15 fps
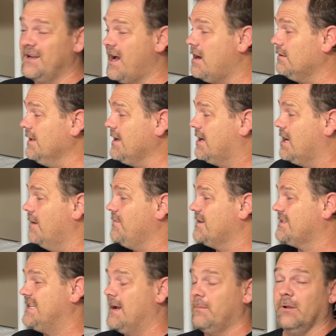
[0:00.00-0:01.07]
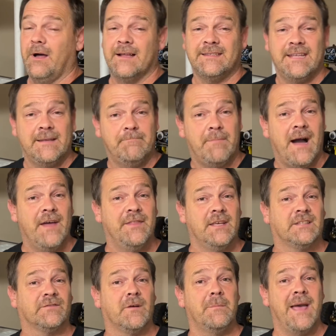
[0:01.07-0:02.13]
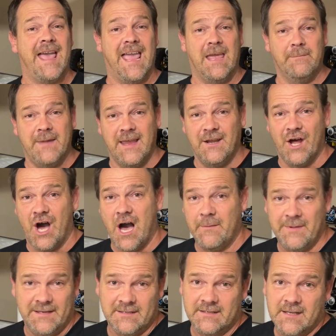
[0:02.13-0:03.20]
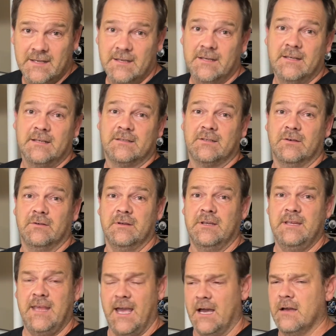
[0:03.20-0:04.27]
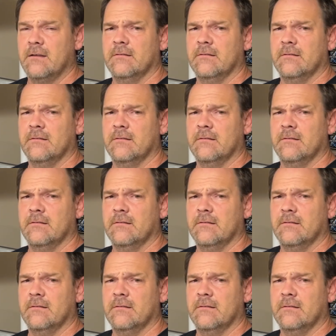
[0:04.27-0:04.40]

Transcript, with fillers: I'll link up this down below. I did buy this from Amain Hobbies. So yeah,